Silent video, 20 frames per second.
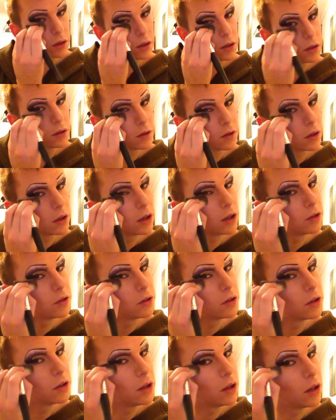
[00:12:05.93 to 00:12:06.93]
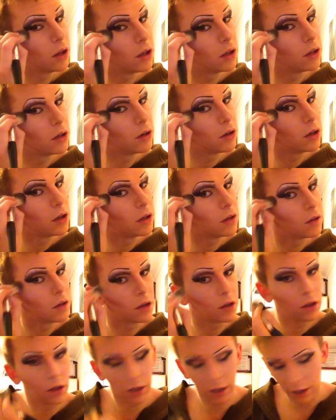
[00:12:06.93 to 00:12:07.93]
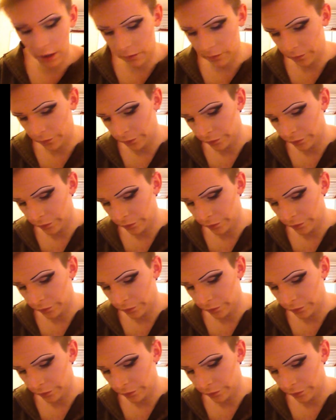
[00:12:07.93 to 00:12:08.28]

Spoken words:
and as close to the under eye as I can get.